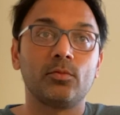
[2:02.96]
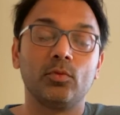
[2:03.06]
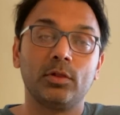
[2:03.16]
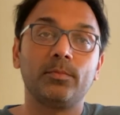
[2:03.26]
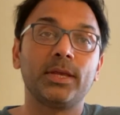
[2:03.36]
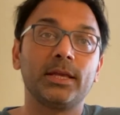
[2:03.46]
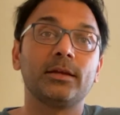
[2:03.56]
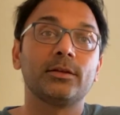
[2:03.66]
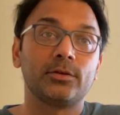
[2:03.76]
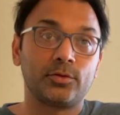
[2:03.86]
will be
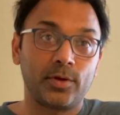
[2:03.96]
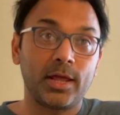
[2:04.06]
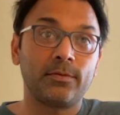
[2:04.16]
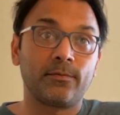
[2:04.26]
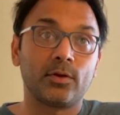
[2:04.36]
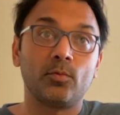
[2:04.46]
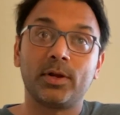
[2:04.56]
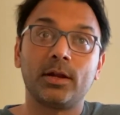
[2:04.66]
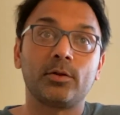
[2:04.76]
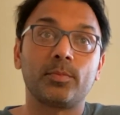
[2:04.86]
transferred
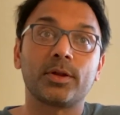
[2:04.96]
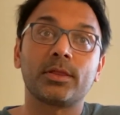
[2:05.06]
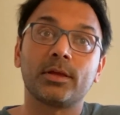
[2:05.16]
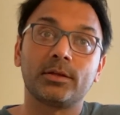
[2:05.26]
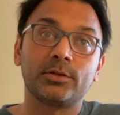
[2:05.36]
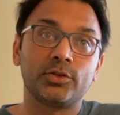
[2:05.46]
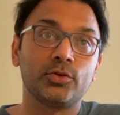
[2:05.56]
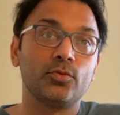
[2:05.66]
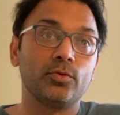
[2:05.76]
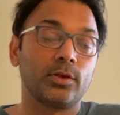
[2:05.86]
100%
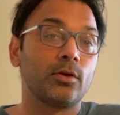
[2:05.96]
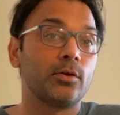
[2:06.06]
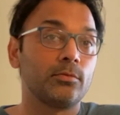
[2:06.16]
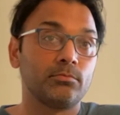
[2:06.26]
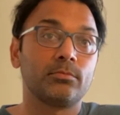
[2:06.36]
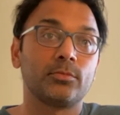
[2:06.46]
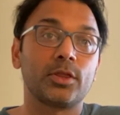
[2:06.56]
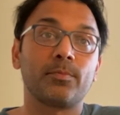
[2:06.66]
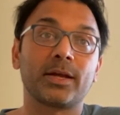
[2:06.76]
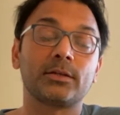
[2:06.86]
to your
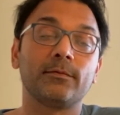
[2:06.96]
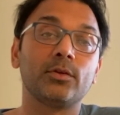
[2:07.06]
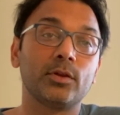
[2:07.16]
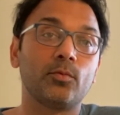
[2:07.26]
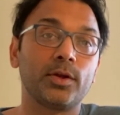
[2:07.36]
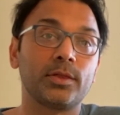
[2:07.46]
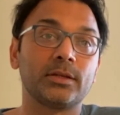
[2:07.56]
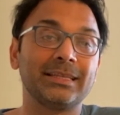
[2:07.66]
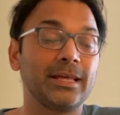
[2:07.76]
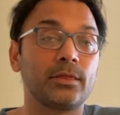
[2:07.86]
respective
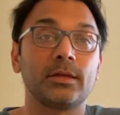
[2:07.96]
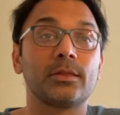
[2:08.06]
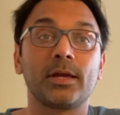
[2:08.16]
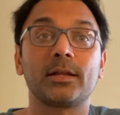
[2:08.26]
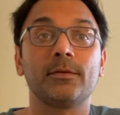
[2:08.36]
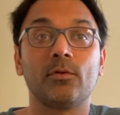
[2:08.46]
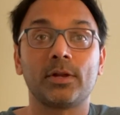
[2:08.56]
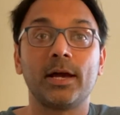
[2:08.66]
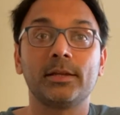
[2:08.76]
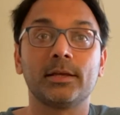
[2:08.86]
university. That's exactly what
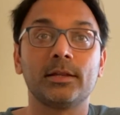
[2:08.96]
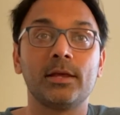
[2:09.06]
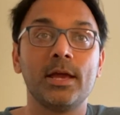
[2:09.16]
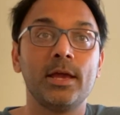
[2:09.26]
I did.